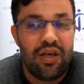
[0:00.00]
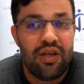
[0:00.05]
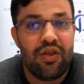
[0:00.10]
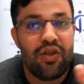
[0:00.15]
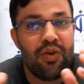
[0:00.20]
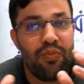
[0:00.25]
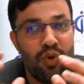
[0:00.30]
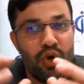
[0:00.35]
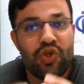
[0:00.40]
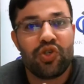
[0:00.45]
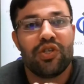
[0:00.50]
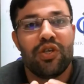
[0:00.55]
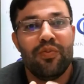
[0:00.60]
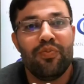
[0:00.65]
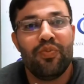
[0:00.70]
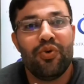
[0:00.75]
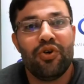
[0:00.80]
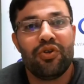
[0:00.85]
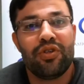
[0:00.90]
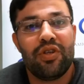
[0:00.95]
The most
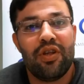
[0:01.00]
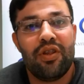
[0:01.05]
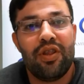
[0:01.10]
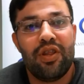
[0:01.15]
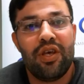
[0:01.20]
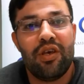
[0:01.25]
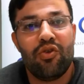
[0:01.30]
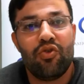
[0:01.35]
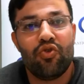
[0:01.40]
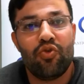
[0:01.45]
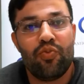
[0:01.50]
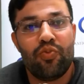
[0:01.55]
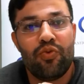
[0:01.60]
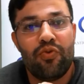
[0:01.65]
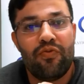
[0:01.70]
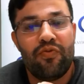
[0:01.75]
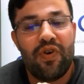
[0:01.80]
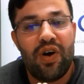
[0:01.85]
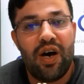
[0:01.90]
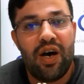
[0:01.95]
important thing to
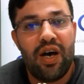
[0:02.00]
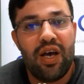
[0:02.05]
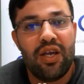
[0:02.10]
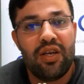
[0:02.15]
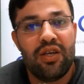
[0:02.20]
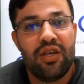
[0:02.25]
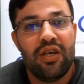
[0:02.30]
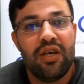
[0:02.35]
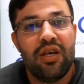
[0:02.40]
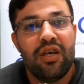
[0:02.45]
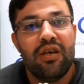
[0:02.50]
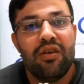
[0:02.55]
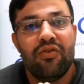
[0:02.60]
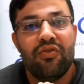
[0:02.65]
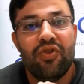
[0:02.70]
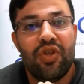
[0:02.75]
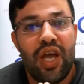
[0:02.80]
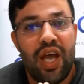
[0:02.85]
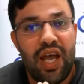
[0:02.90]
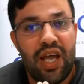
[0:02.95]
provide
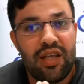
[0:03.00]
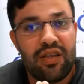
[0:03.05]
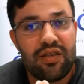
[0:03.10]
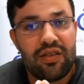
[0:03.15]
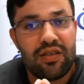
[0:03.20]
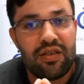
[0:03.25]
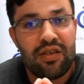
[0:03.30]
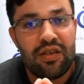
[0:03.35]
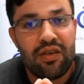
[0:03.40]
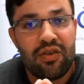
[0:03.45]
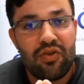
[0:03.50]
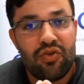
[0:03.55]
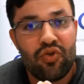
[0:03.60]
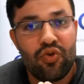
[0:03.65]
dates,